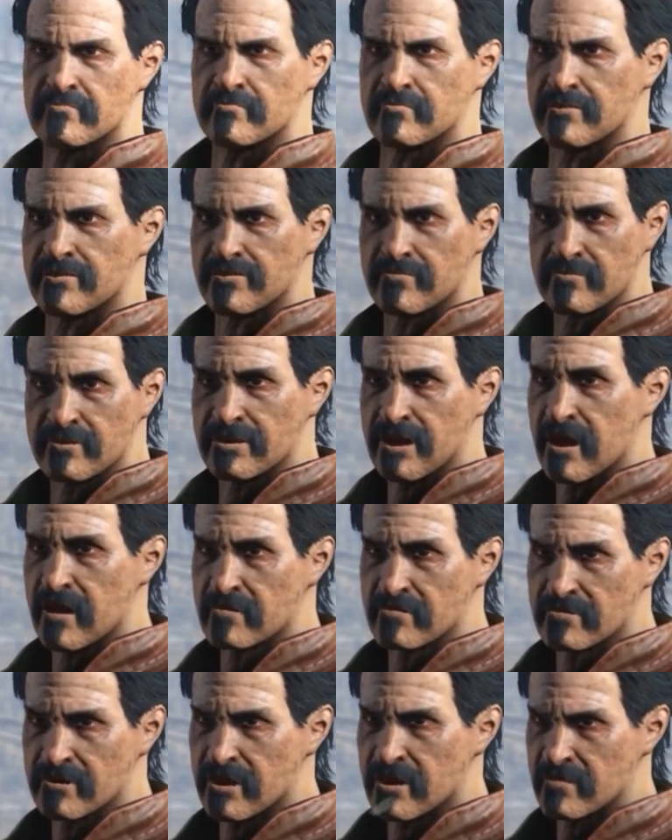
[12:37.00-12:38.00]
You think I'm
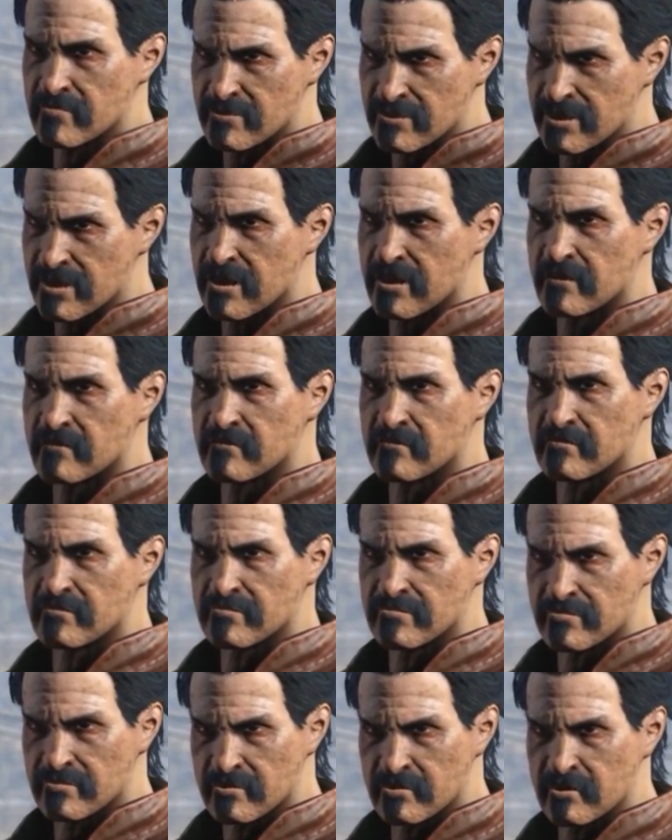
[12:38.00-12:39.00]
goddamn safe?
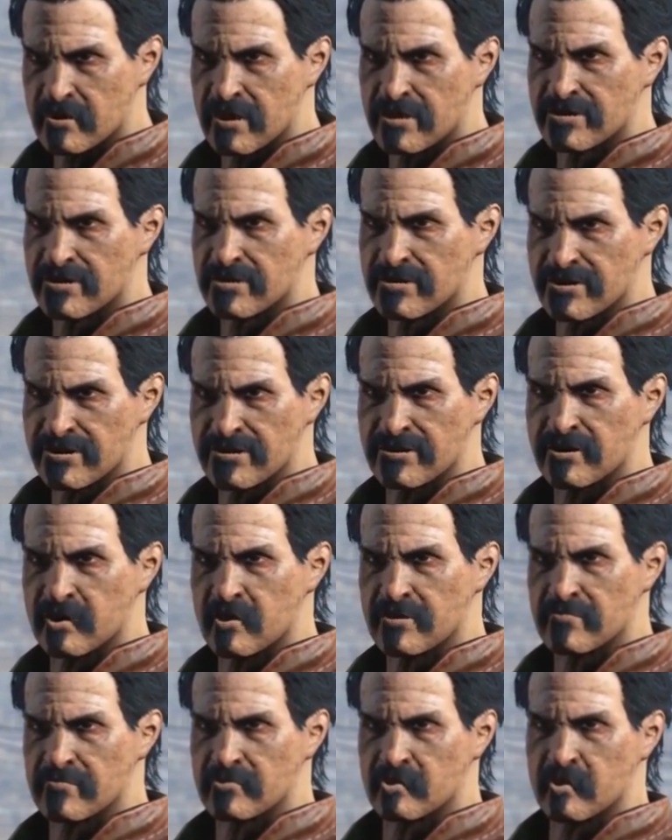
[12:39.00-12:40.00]
That little
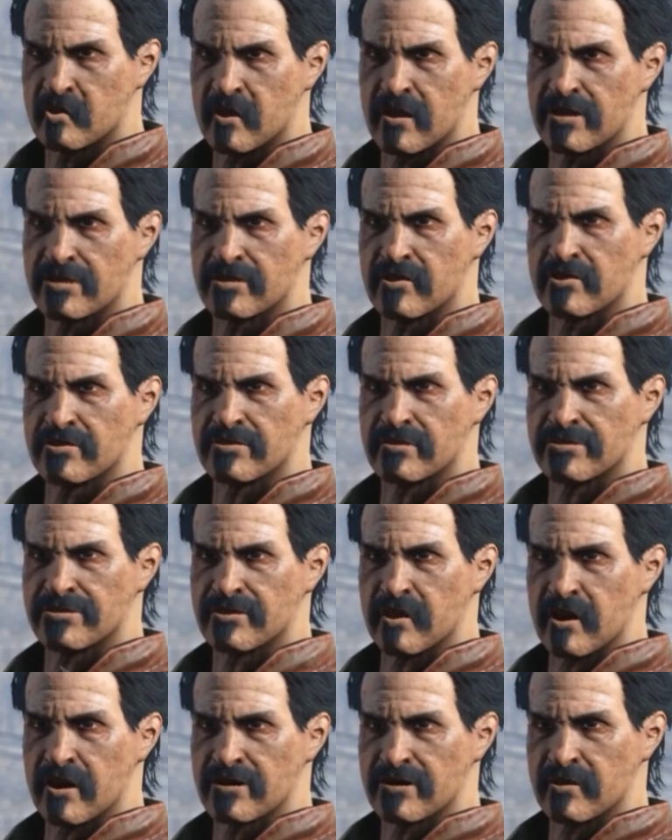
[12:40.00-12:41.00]
Slocum's Joe of yours
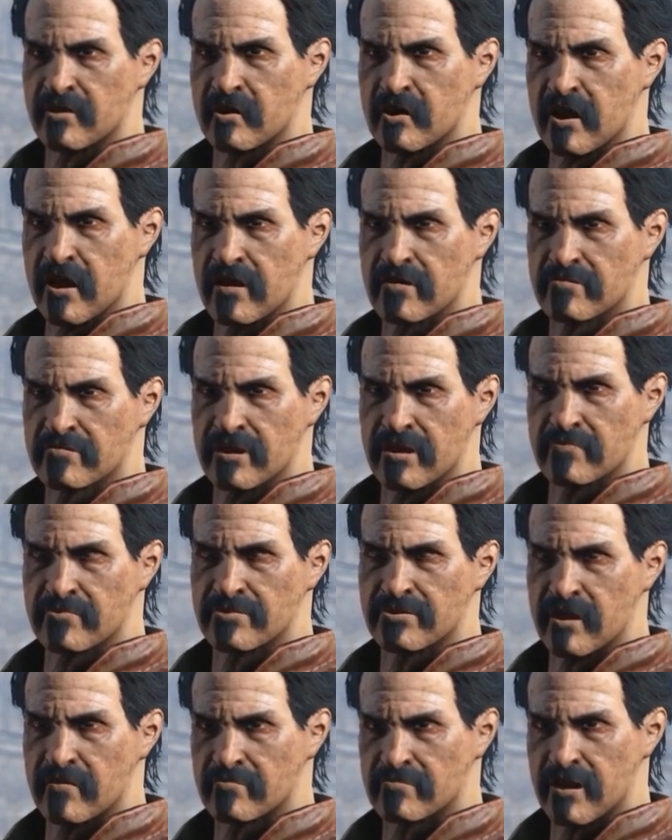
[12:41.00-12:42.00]
is crawling with
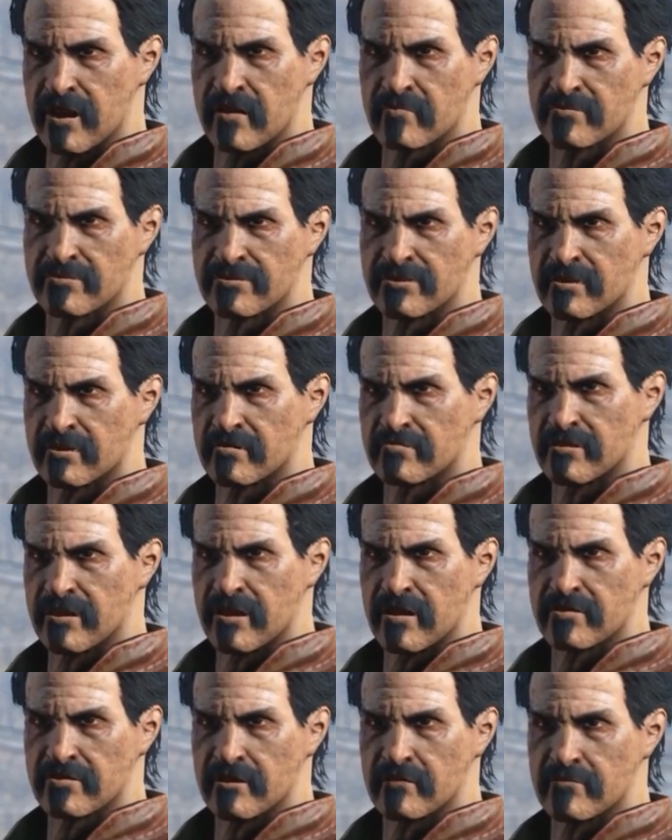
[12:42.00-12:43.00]
goddamn chrome dome synth
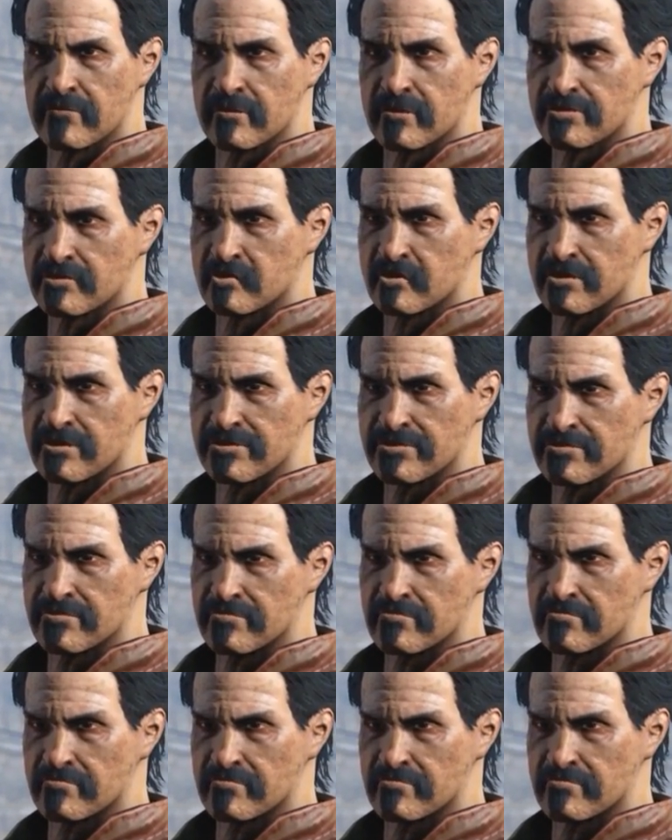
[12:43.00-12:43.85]
sons of bitches.